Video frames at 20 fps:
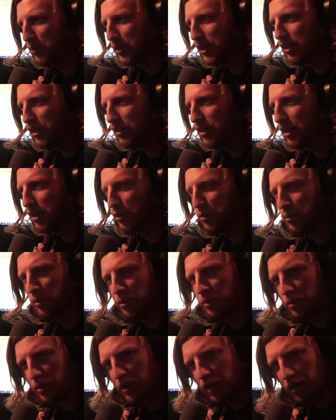we did get
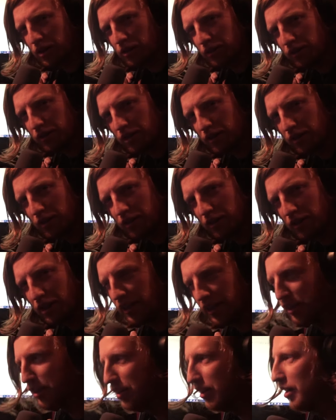quite a lot done,
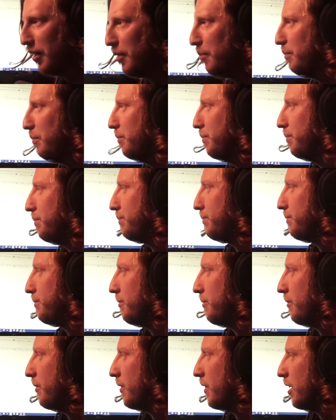like the
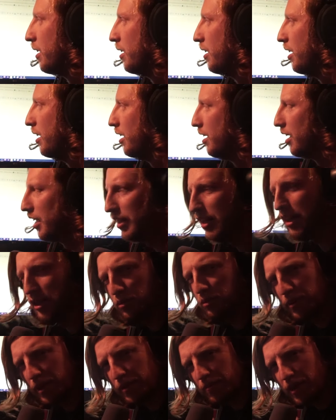
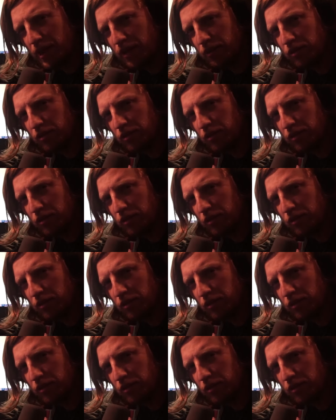XP bar